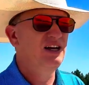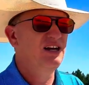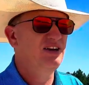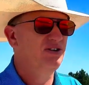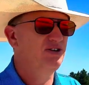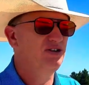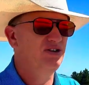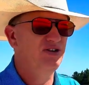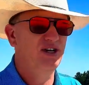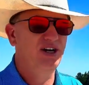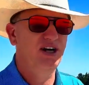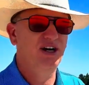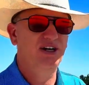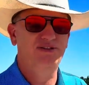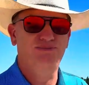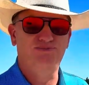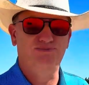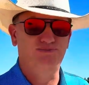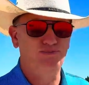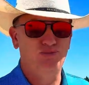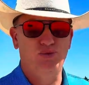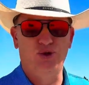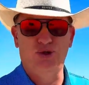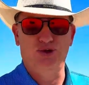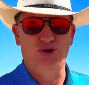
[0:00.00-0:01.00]
They're not
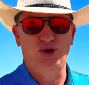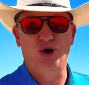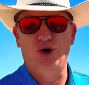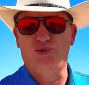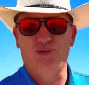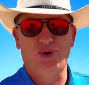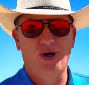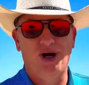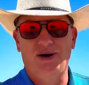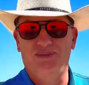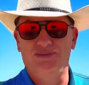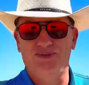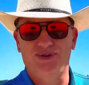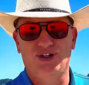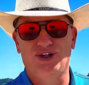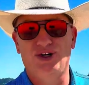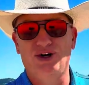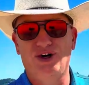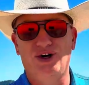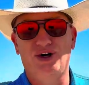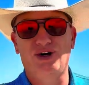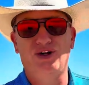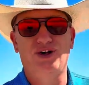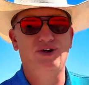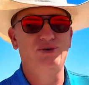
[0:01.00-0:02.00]
with no problems at
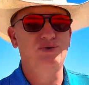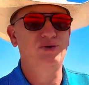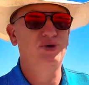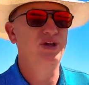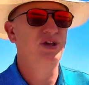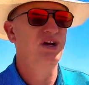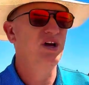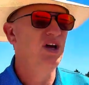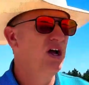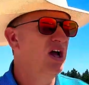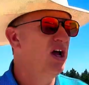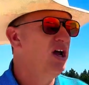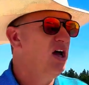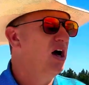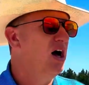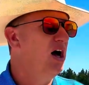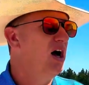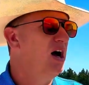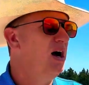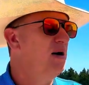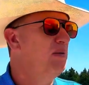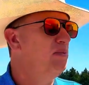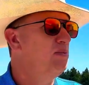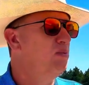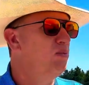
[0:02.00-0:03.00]
all with
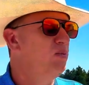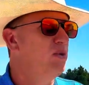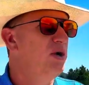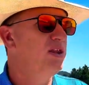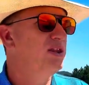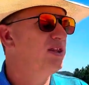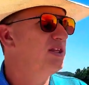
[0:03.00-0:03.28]
um, with